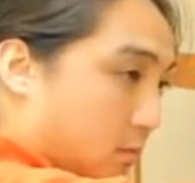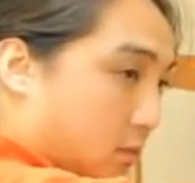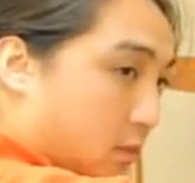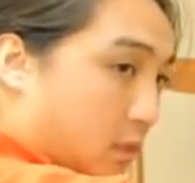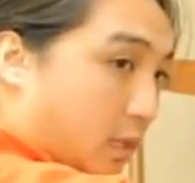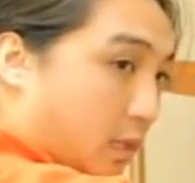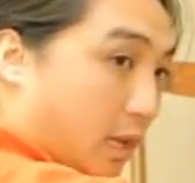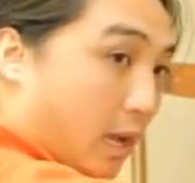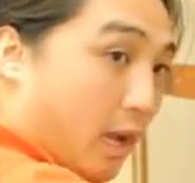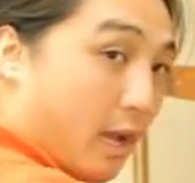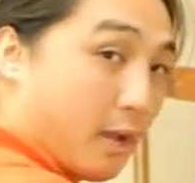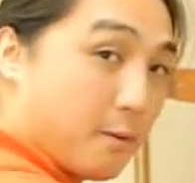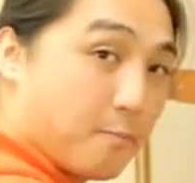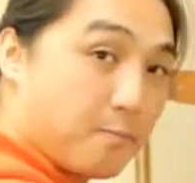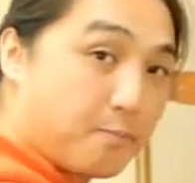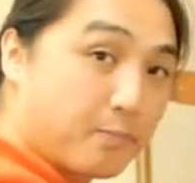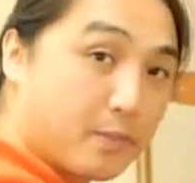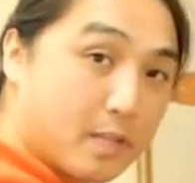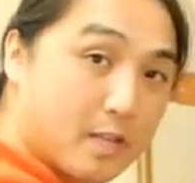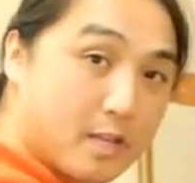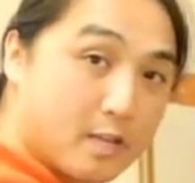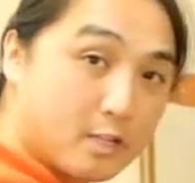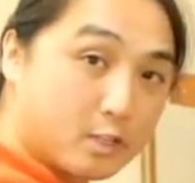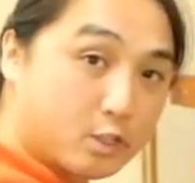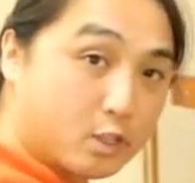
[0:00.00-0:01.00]
Okay?
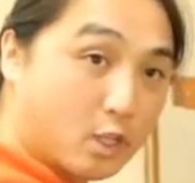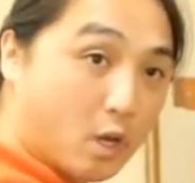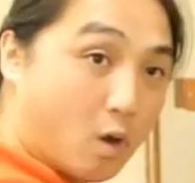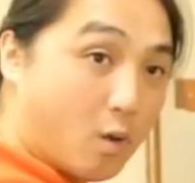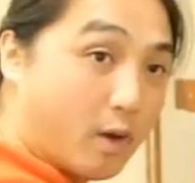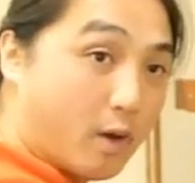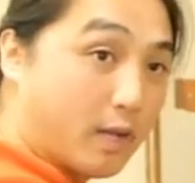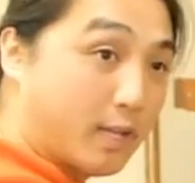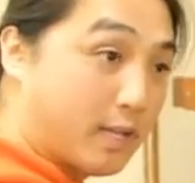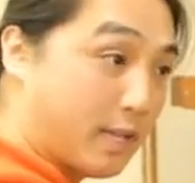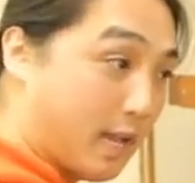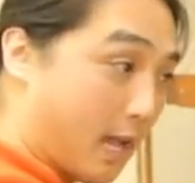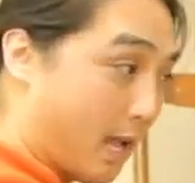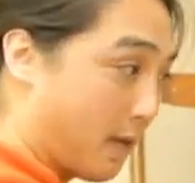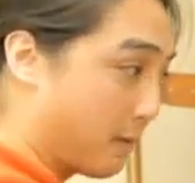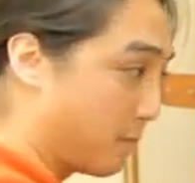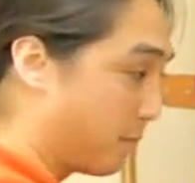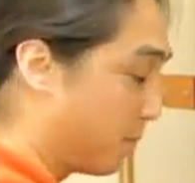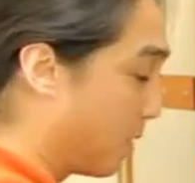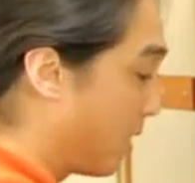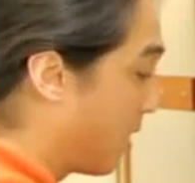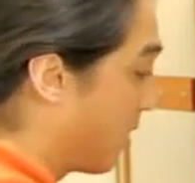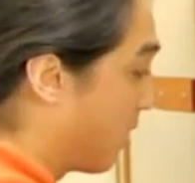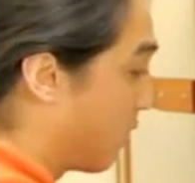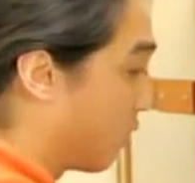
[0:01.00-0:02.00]
So
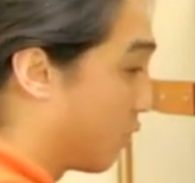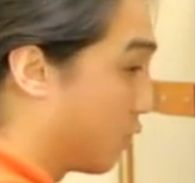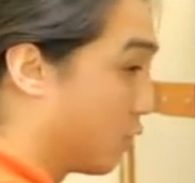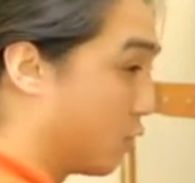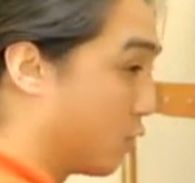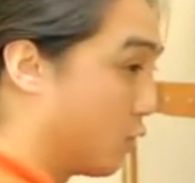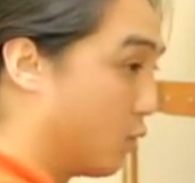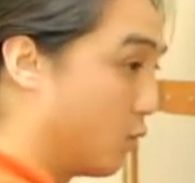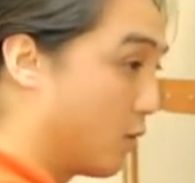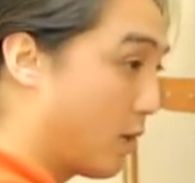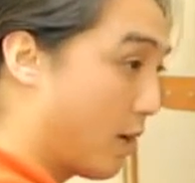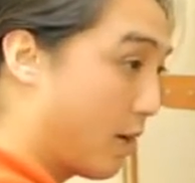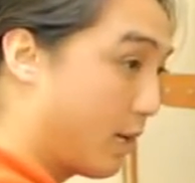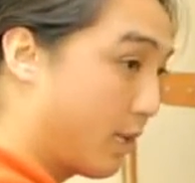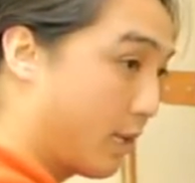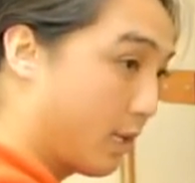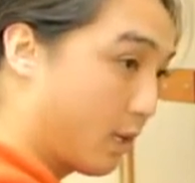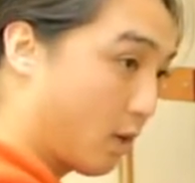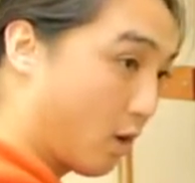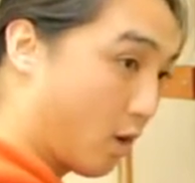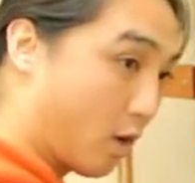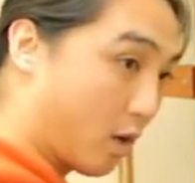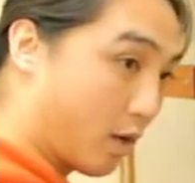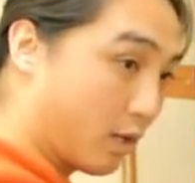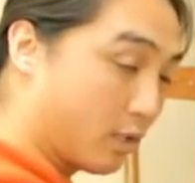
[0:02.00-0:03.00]
again, do not
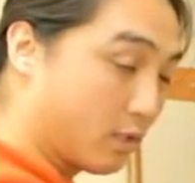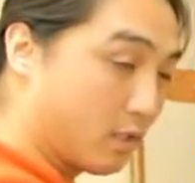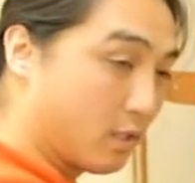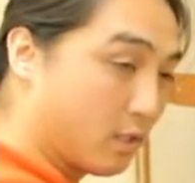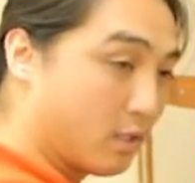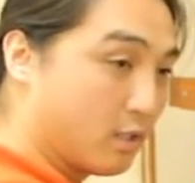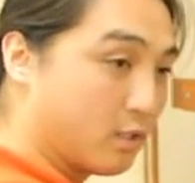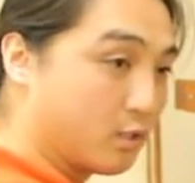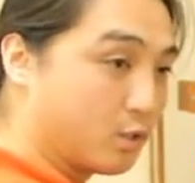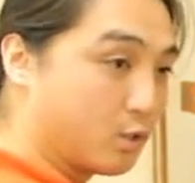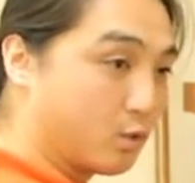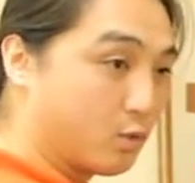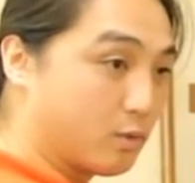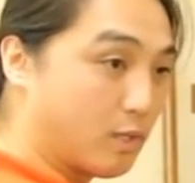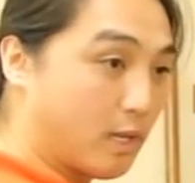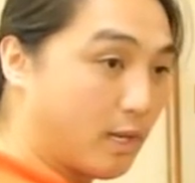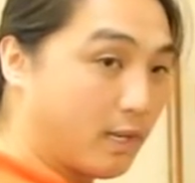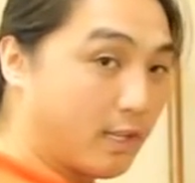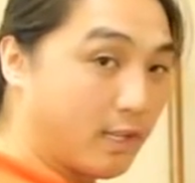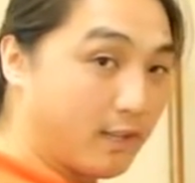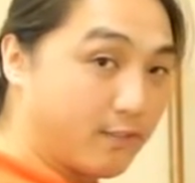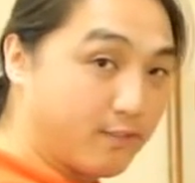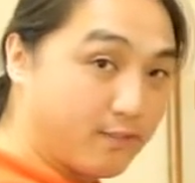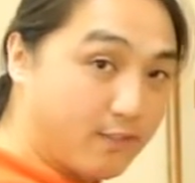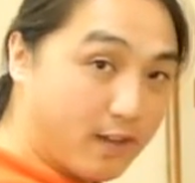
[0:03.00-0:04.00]
hit hard, do
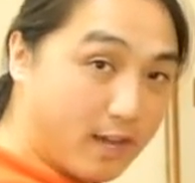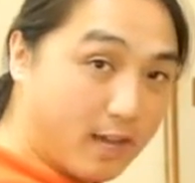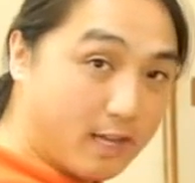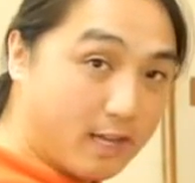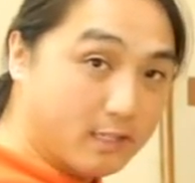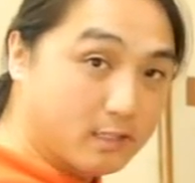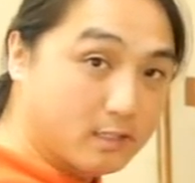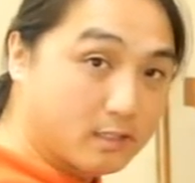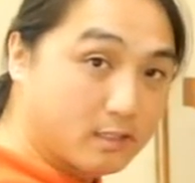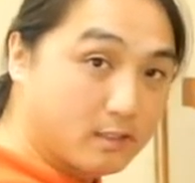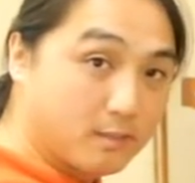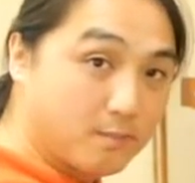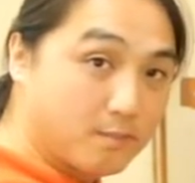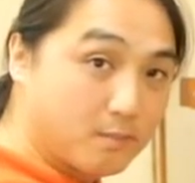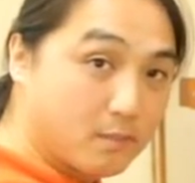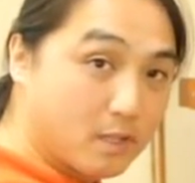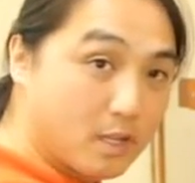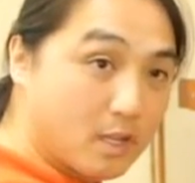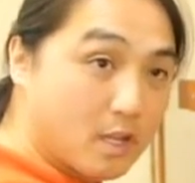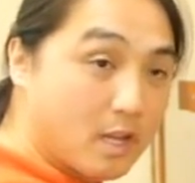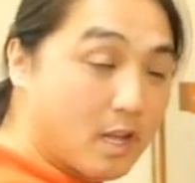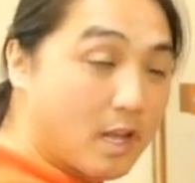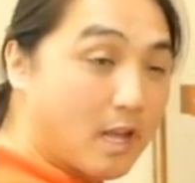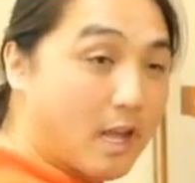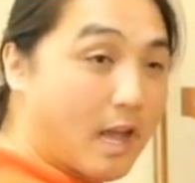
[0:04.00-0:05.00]
not hit fast.
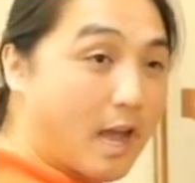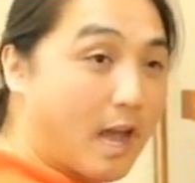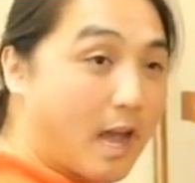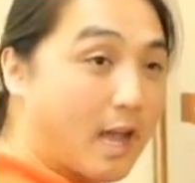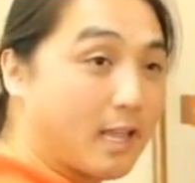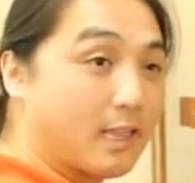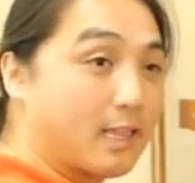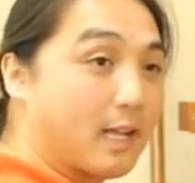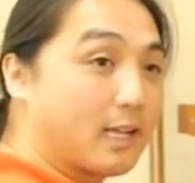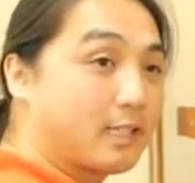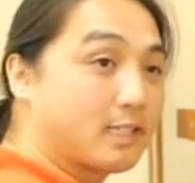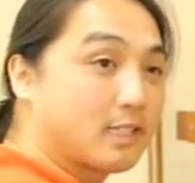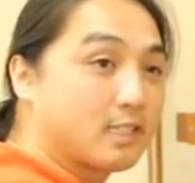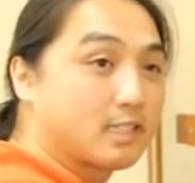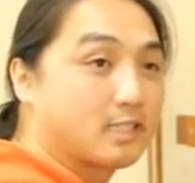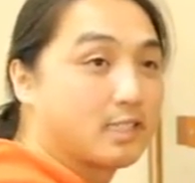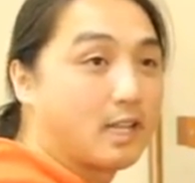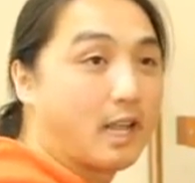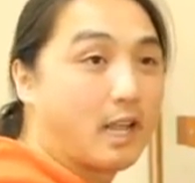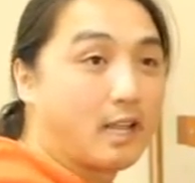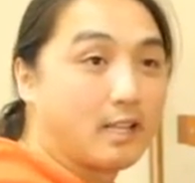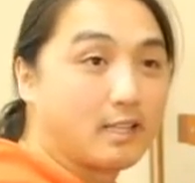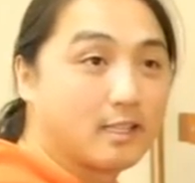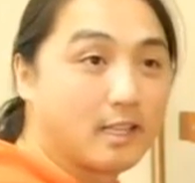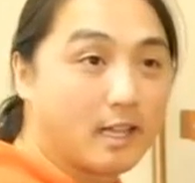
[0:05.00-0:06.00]
I like the
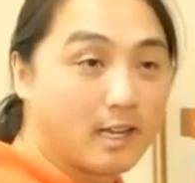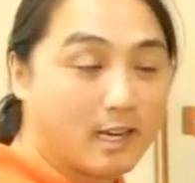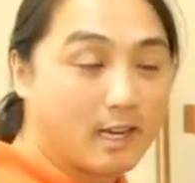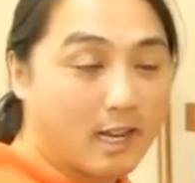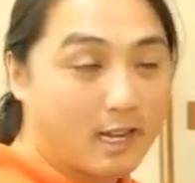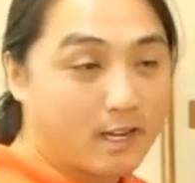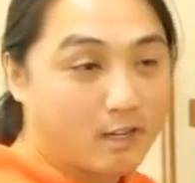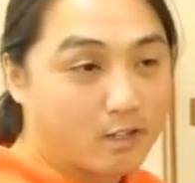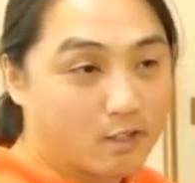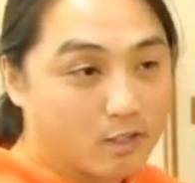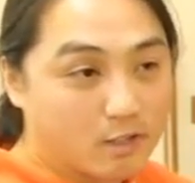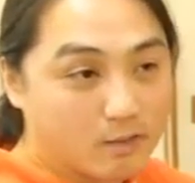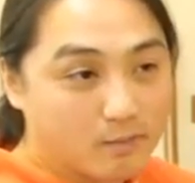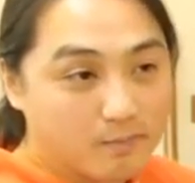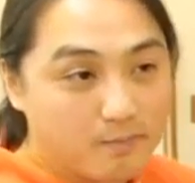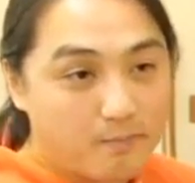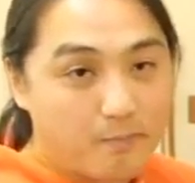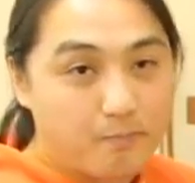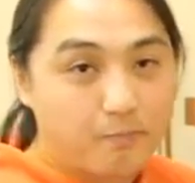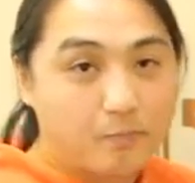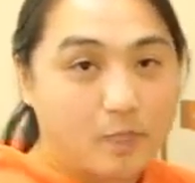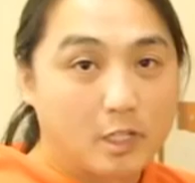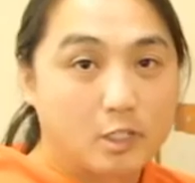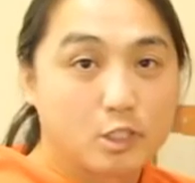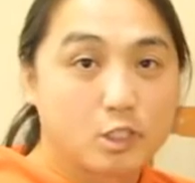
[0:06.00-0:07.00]
saying that I heard,
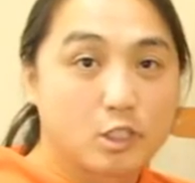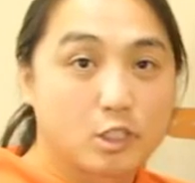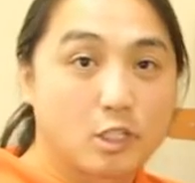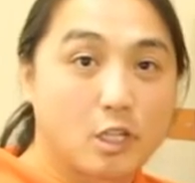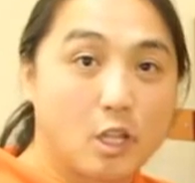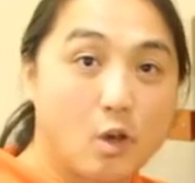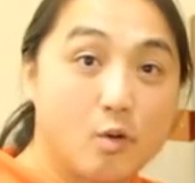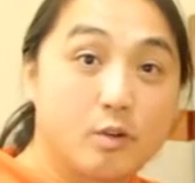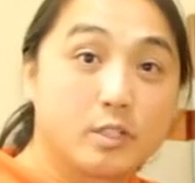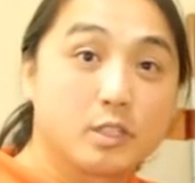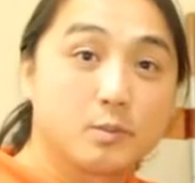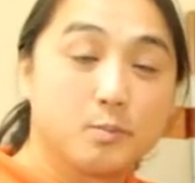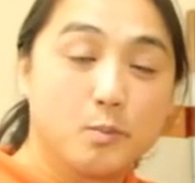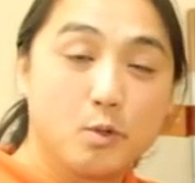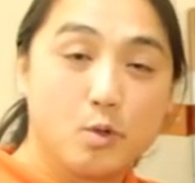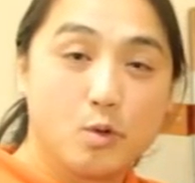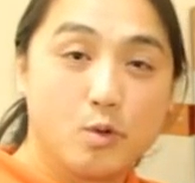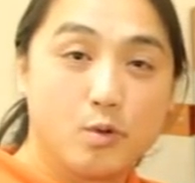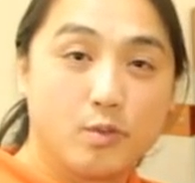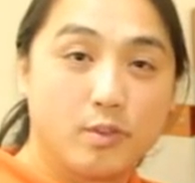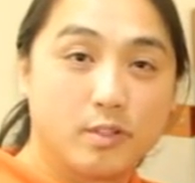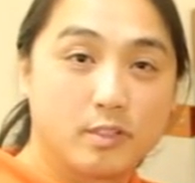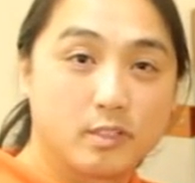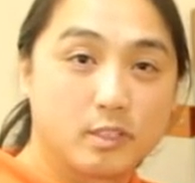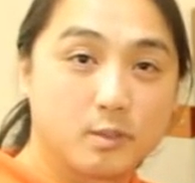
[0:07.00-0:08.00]
slow is
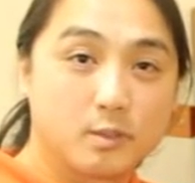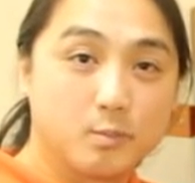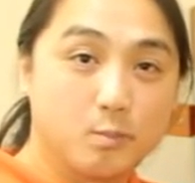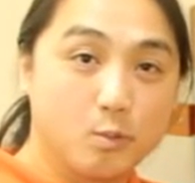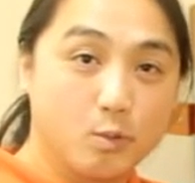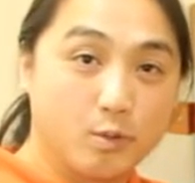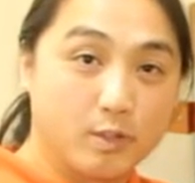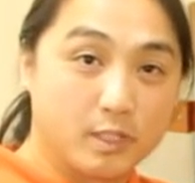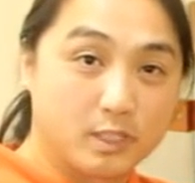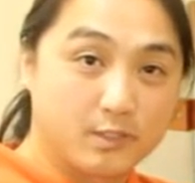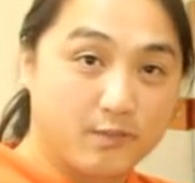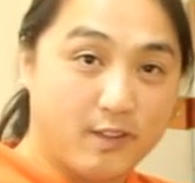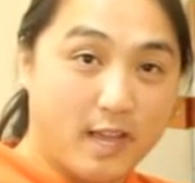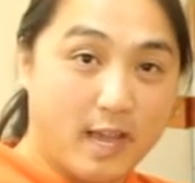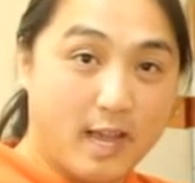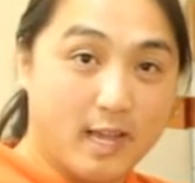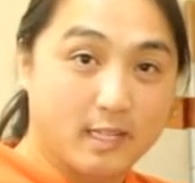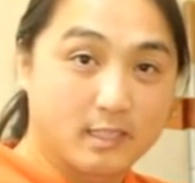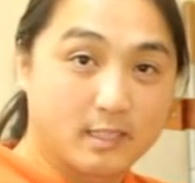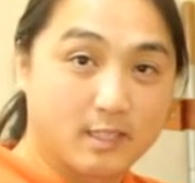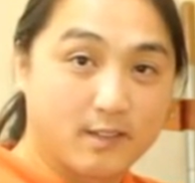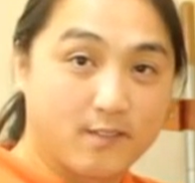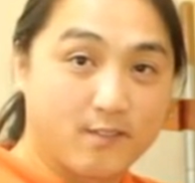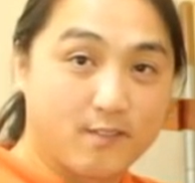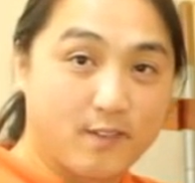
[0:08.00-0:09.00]
smooth, smooth is
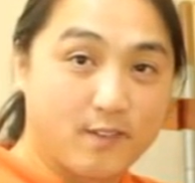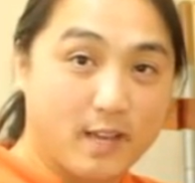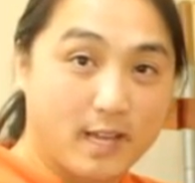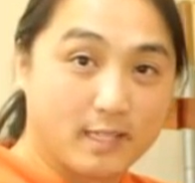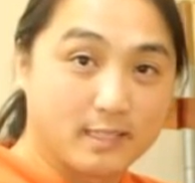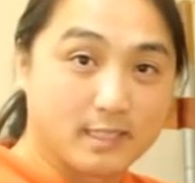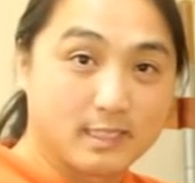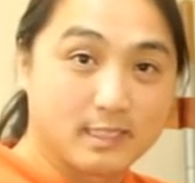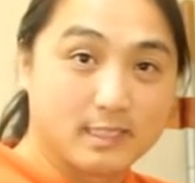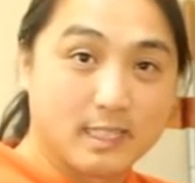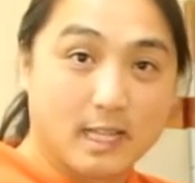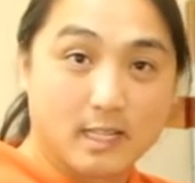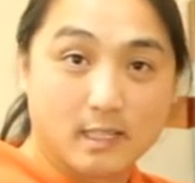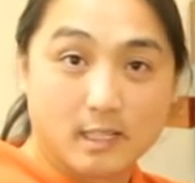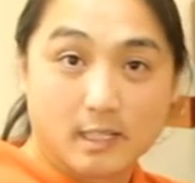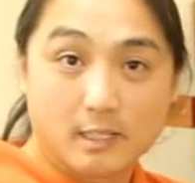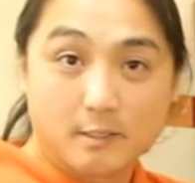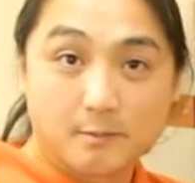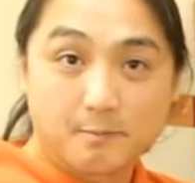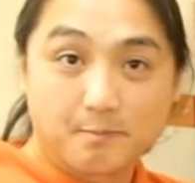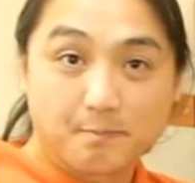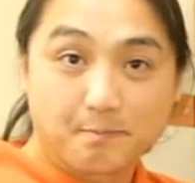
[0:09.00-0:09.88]
fast, fast is deadly.